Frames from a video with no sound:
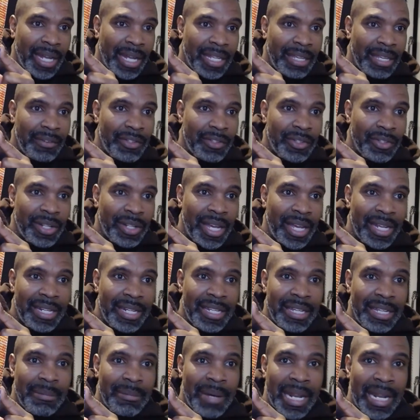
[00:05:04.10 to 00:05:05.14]
of gives you an
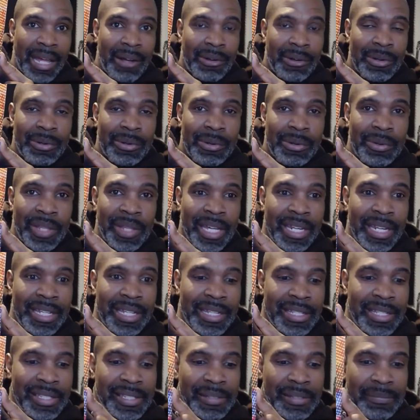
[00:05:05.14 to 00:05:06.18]
idea about how cool that
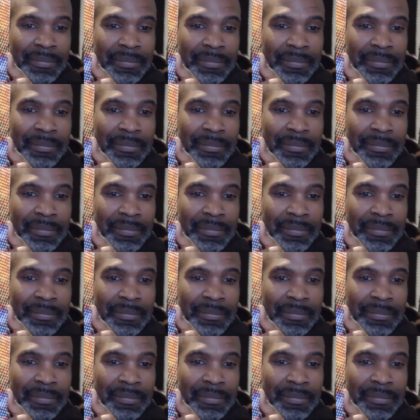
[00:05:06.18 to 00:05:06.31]
is.